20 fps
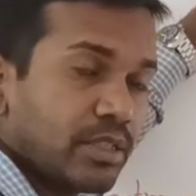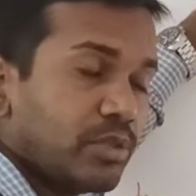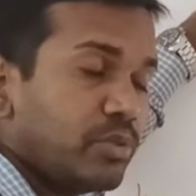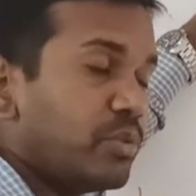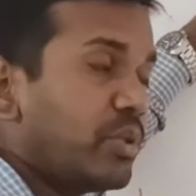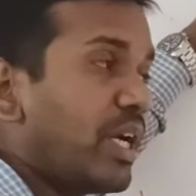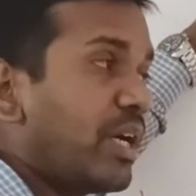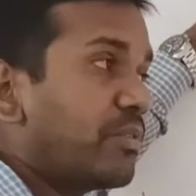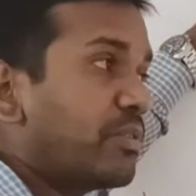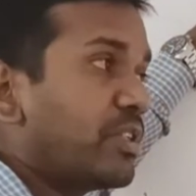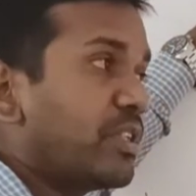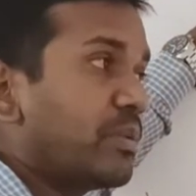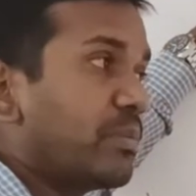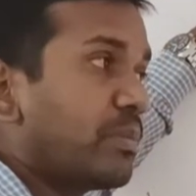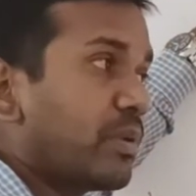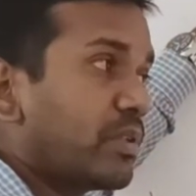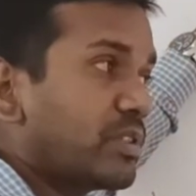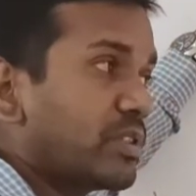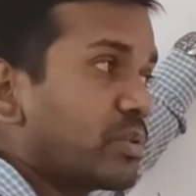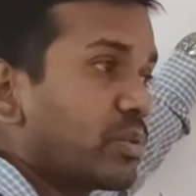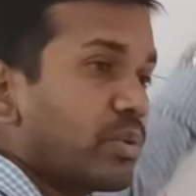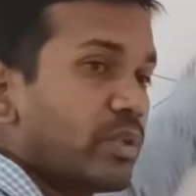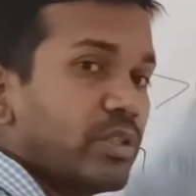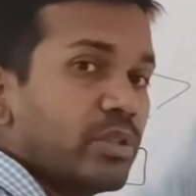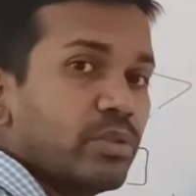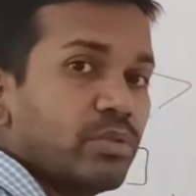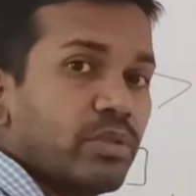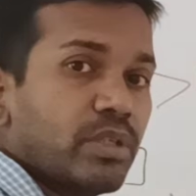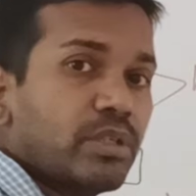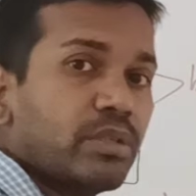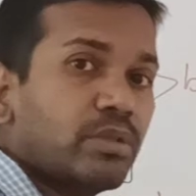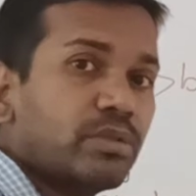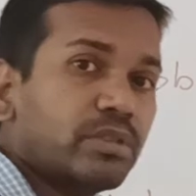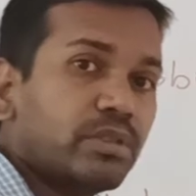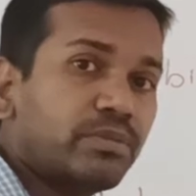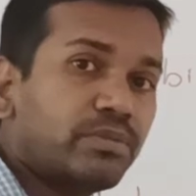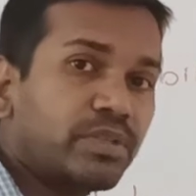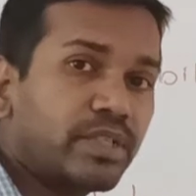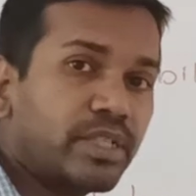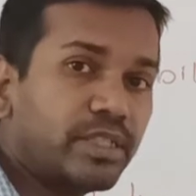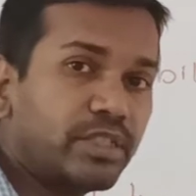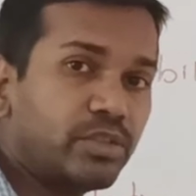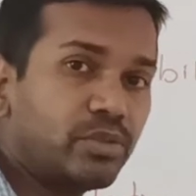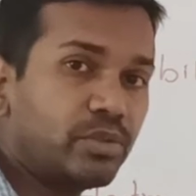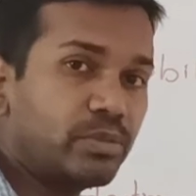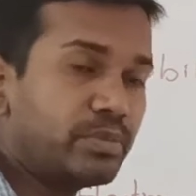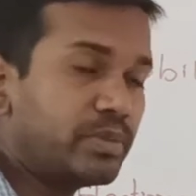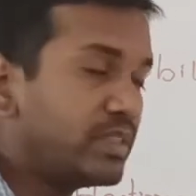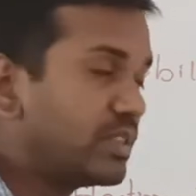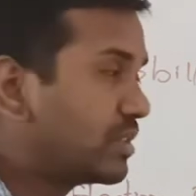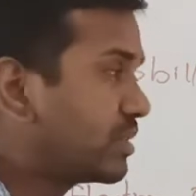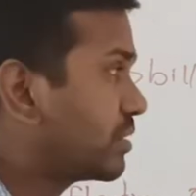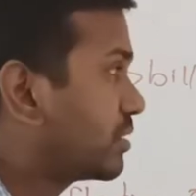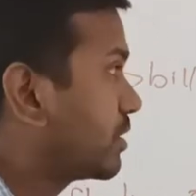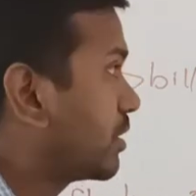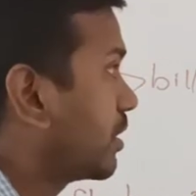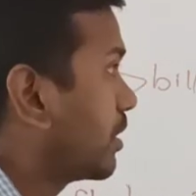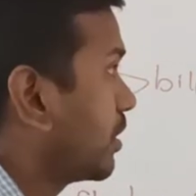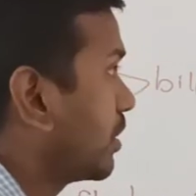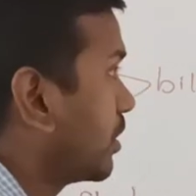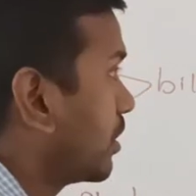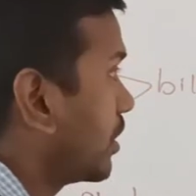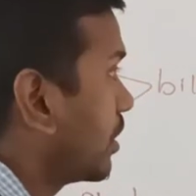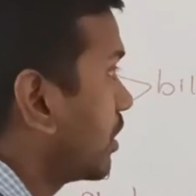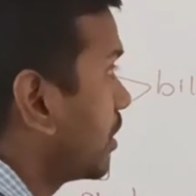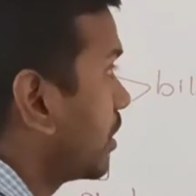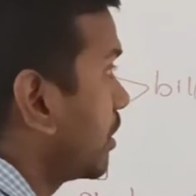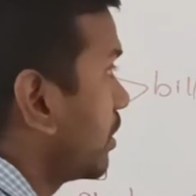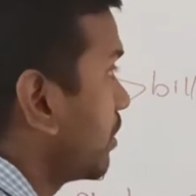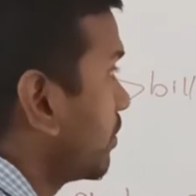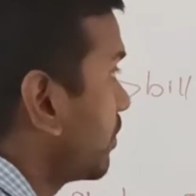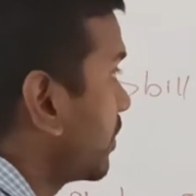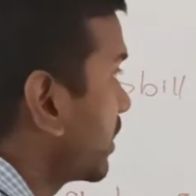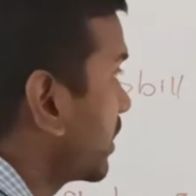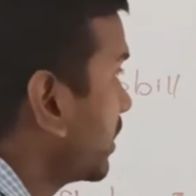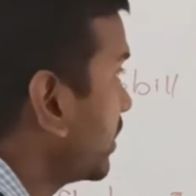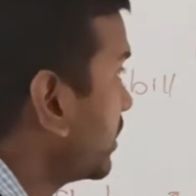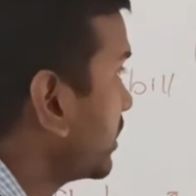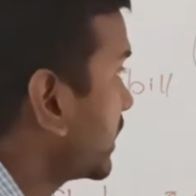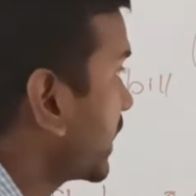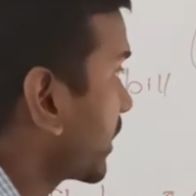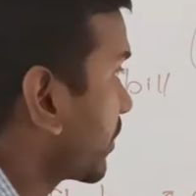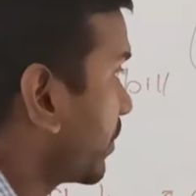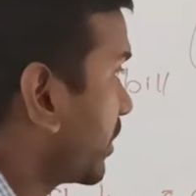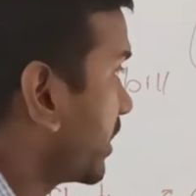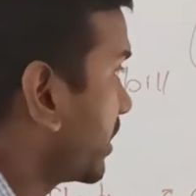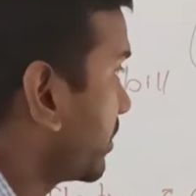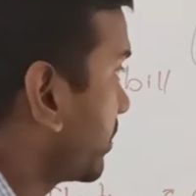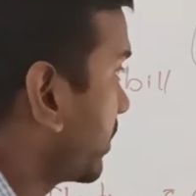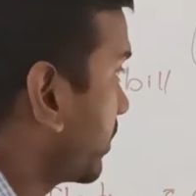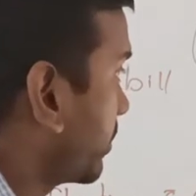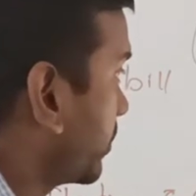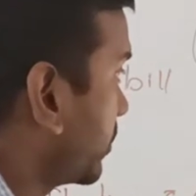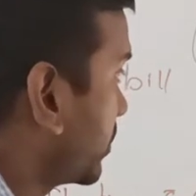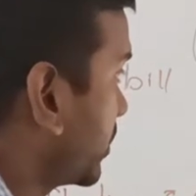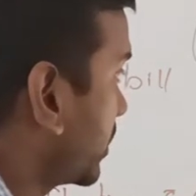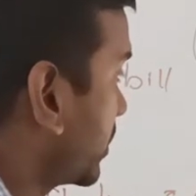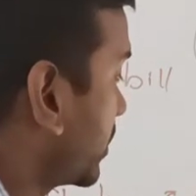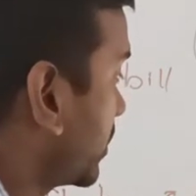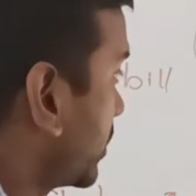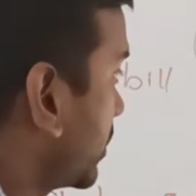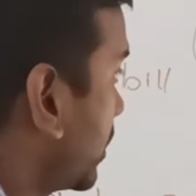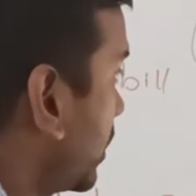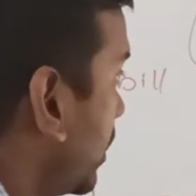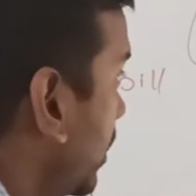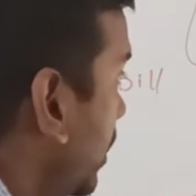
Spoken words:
you have to deposit only 12,500 rupees for the security purposes.